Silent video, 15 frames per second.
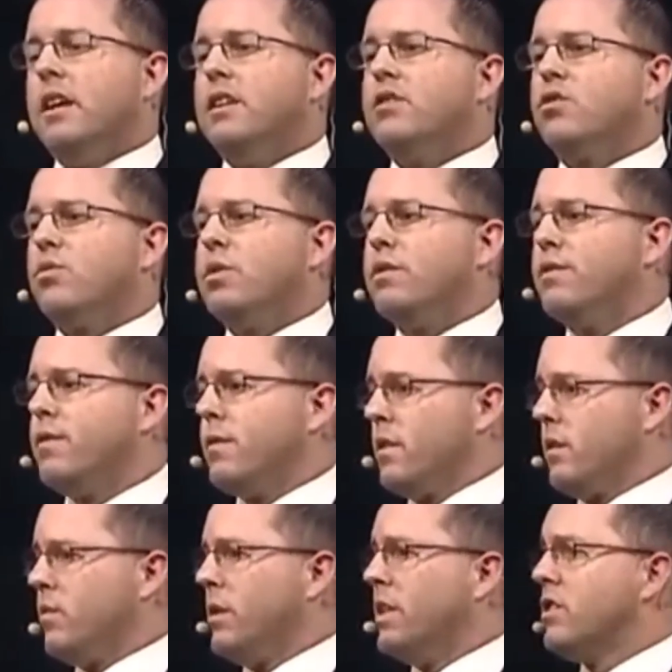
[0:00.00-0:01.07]
That is
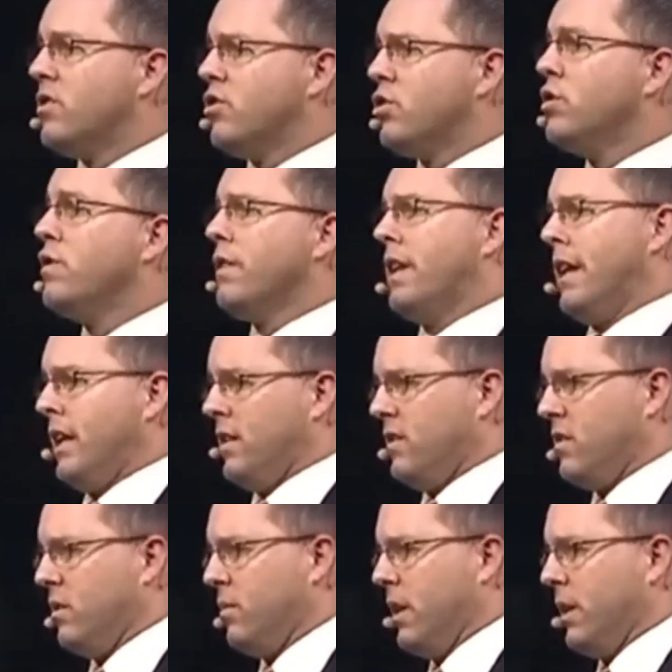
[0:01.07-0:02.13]

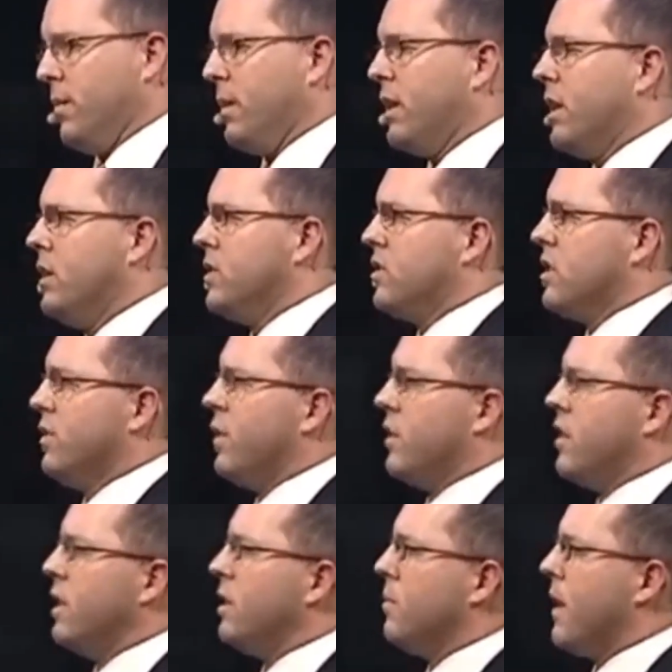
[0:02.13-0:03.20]
rejuvenating to me, because if
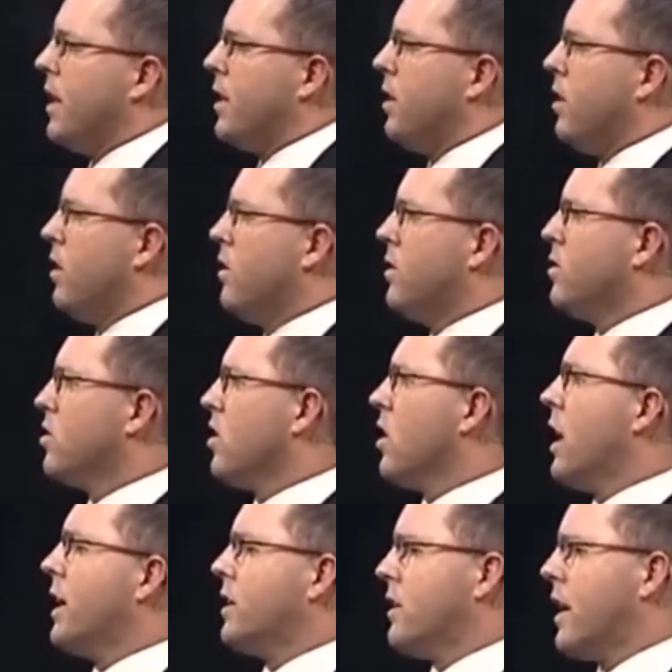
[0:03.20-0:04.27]
you think about it, there's a
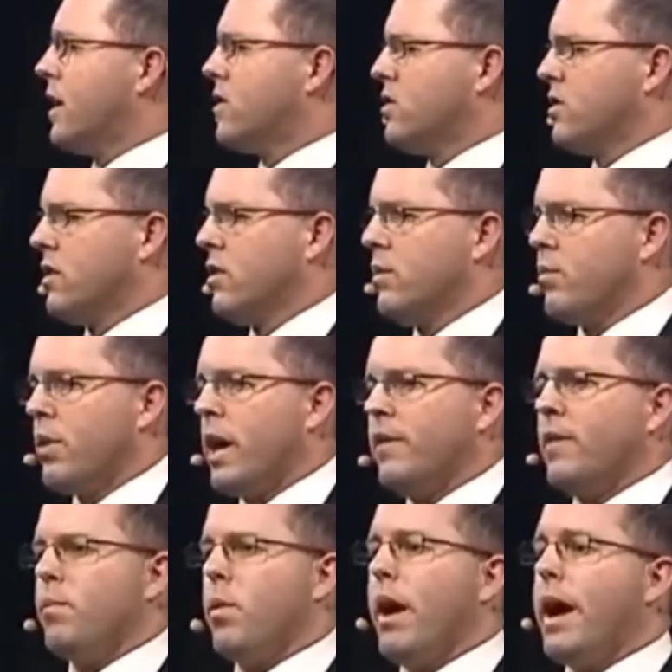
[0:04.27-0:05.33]
lot of doctors that are in
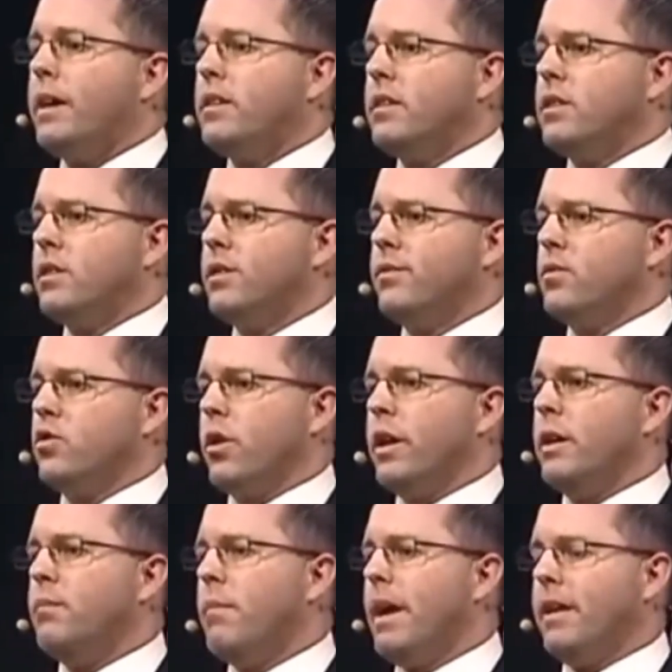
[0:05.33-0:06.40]
private practice
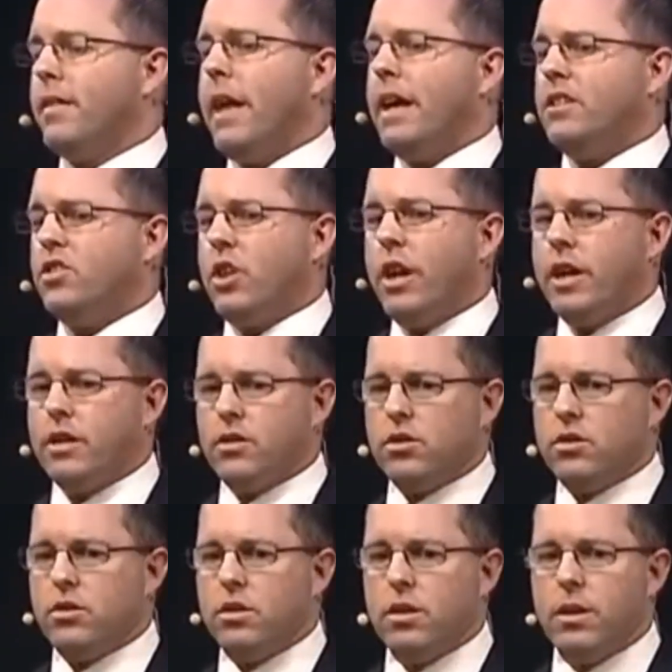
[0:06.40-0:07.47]
trying to make that
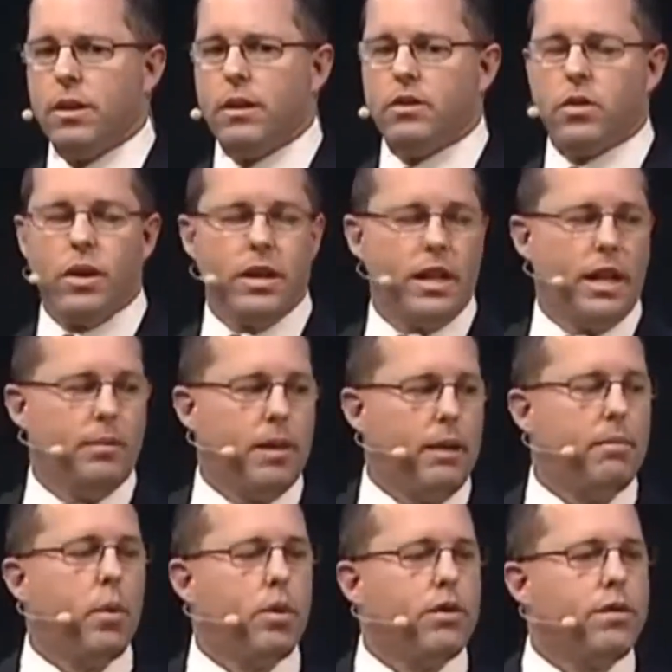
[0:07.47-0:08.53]
change, trying to keep
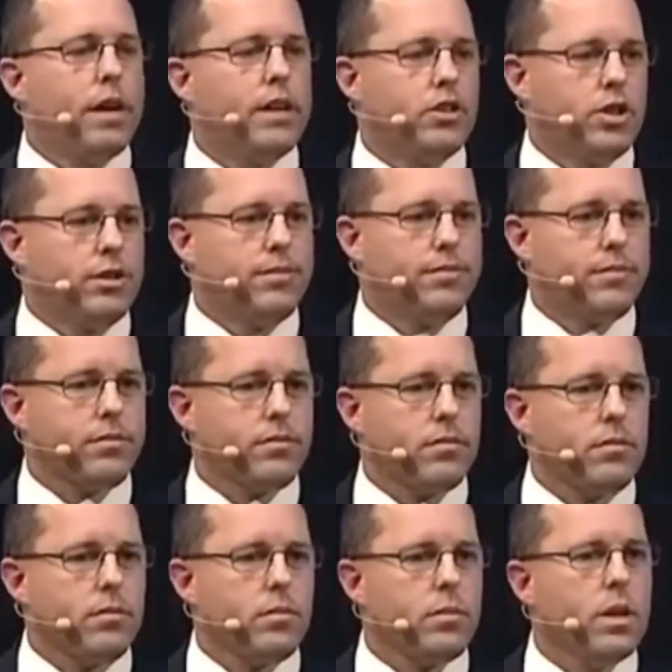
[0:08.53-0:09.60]
that motivation.
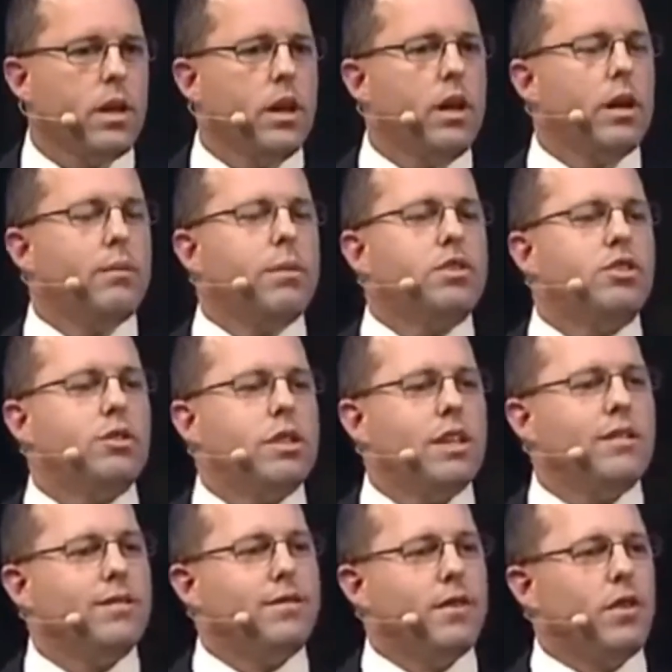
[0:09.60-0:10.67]
But you
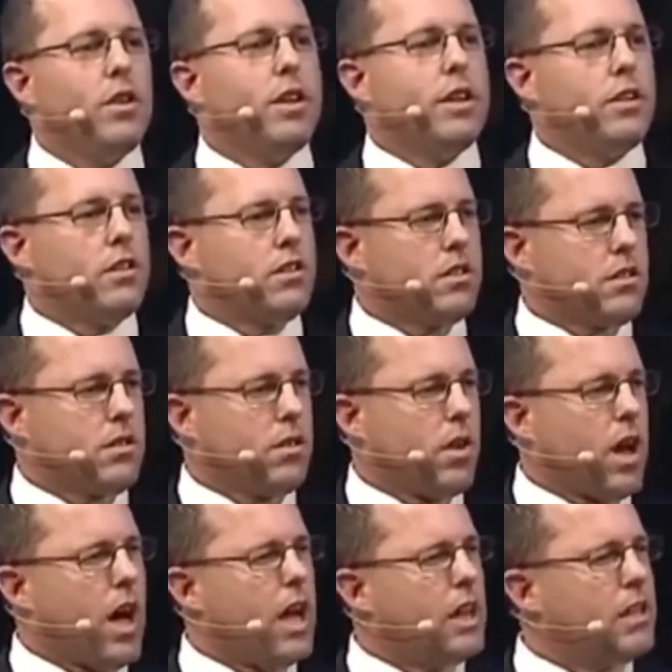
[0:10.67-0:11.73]
get feeling like you're just this
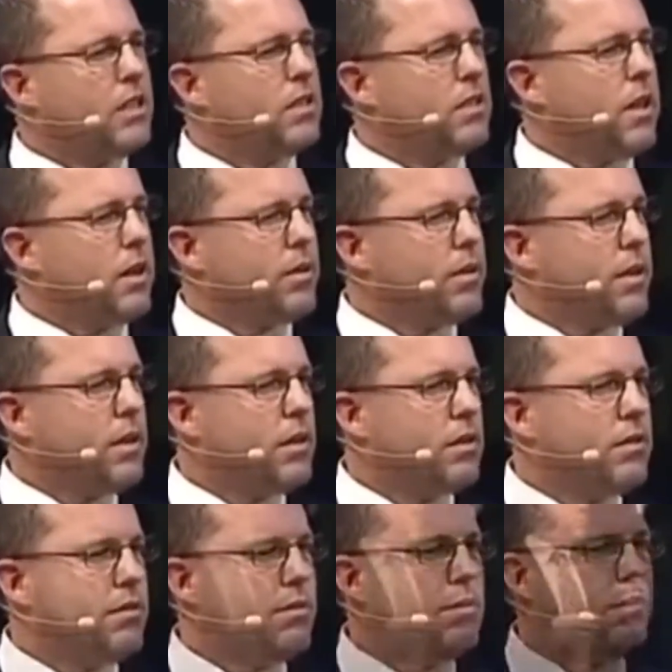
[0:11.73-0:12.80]
little island out there,